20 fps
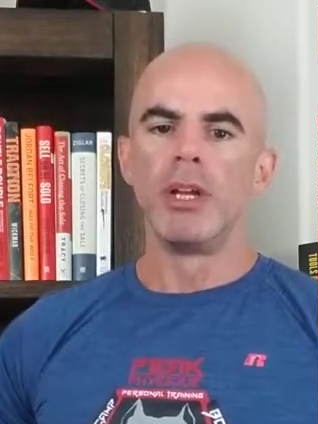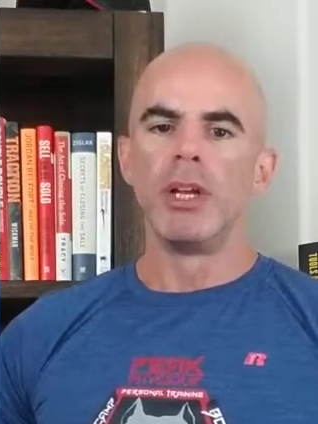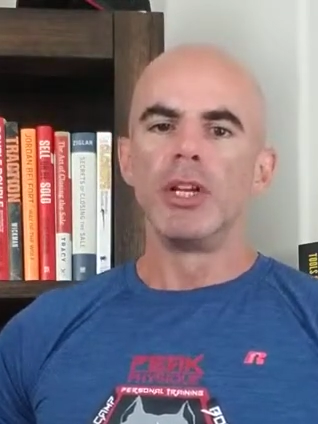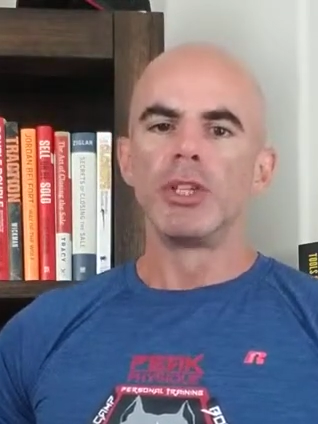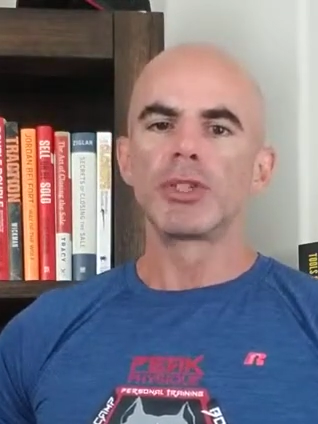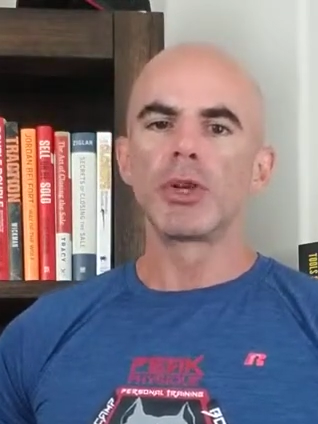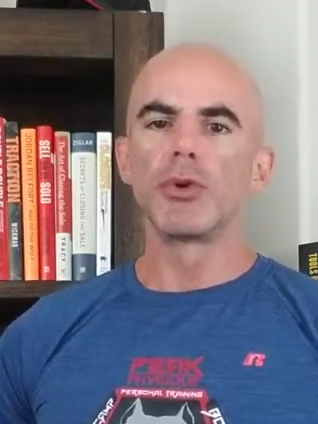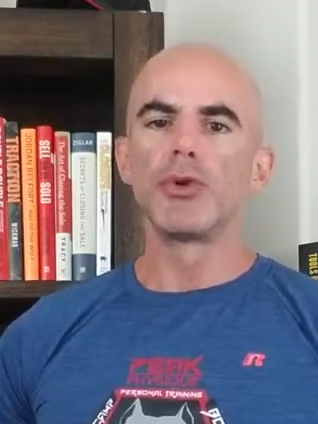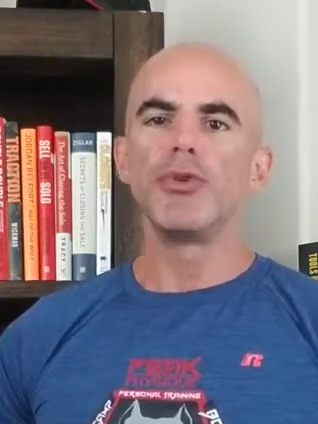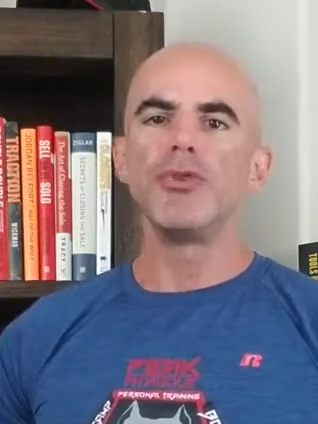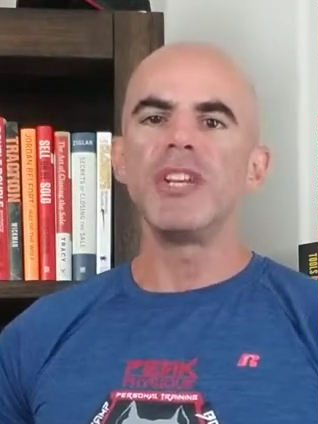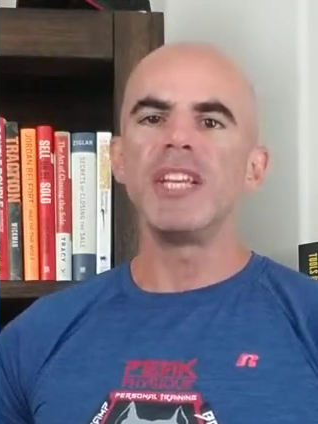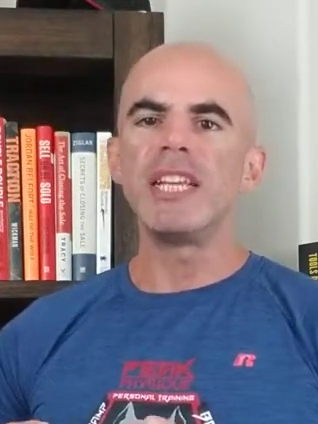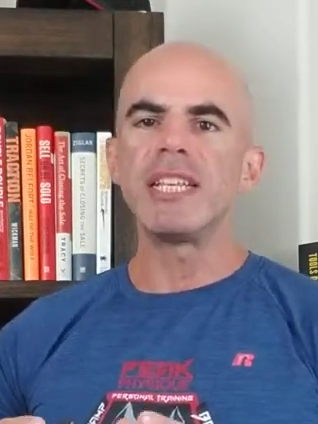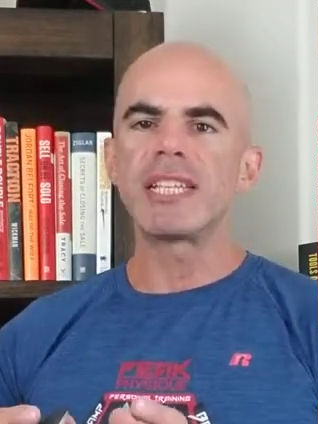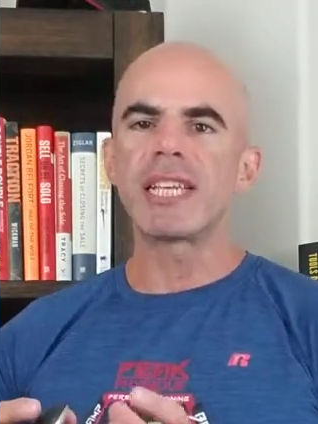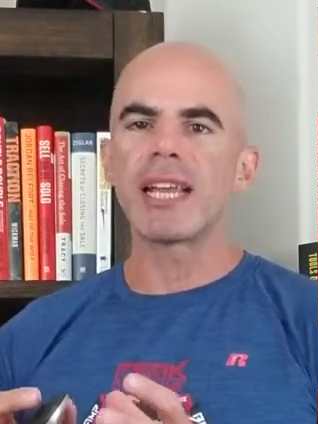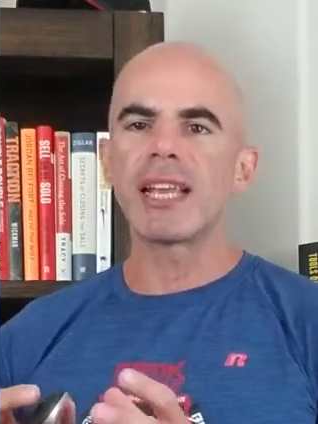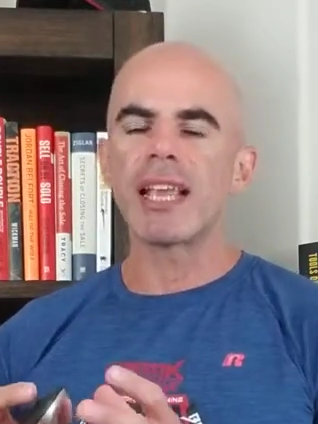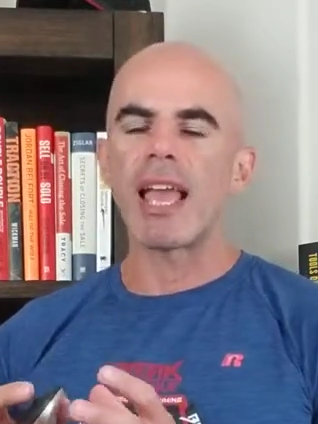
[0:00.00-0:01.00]
So you need
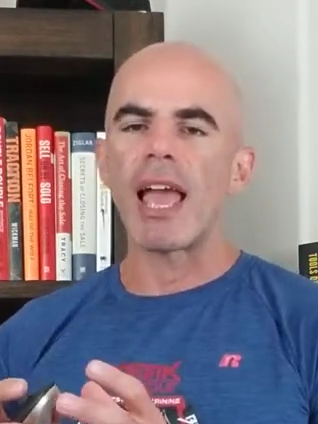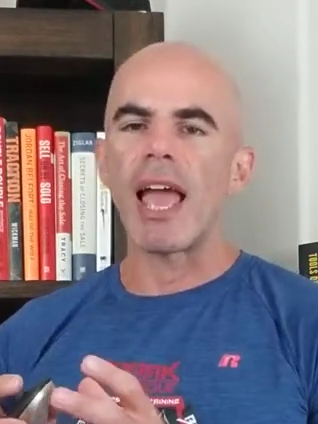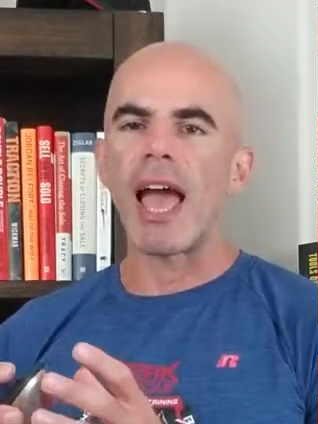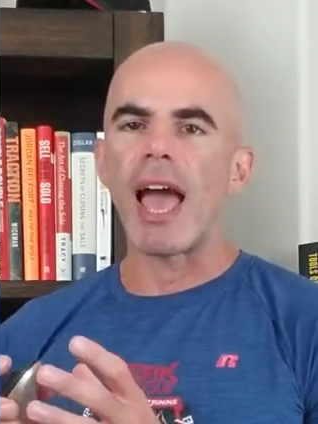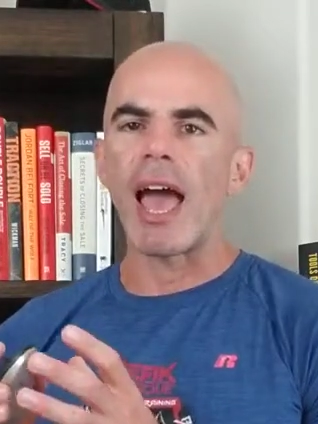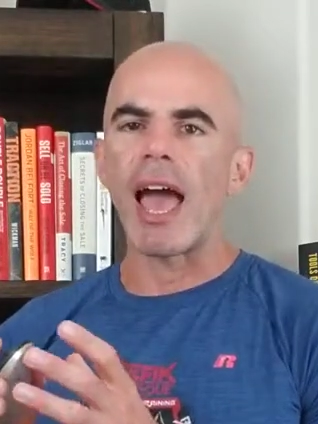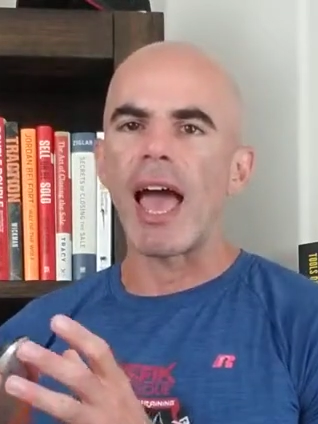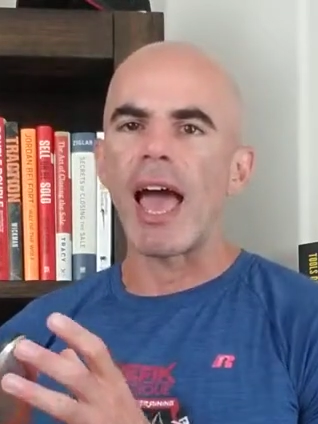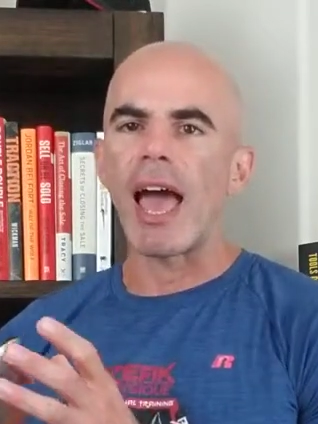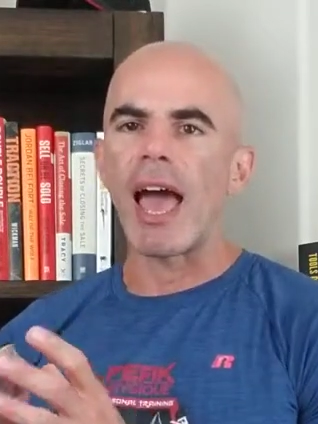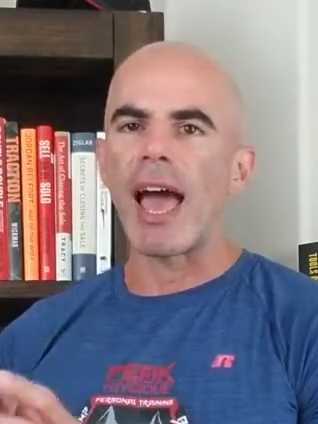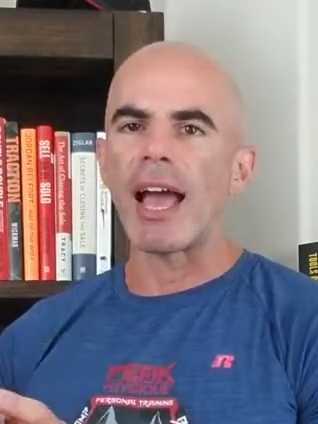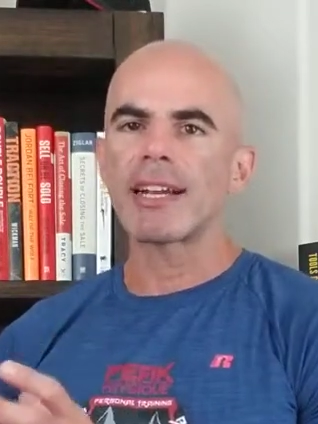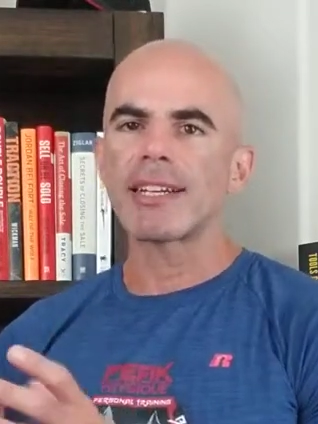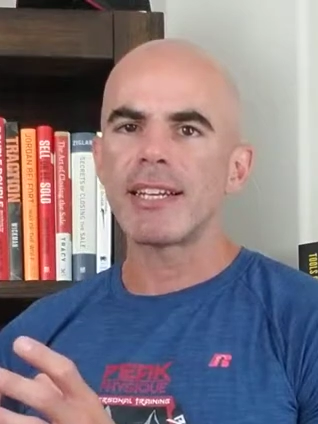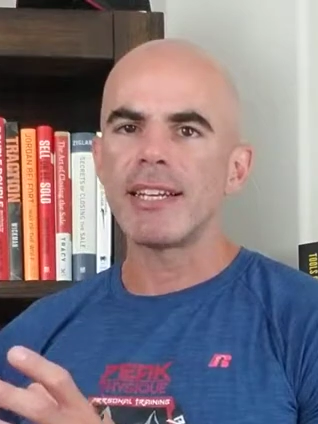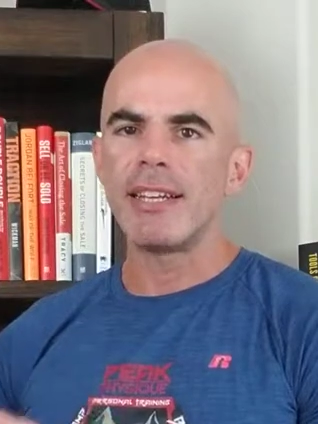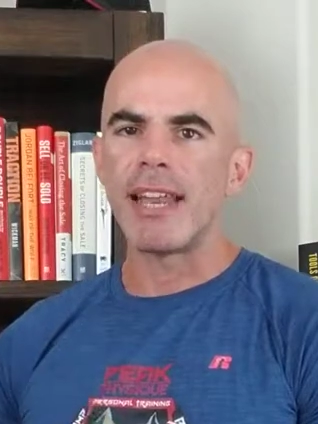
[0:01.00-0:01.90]
to act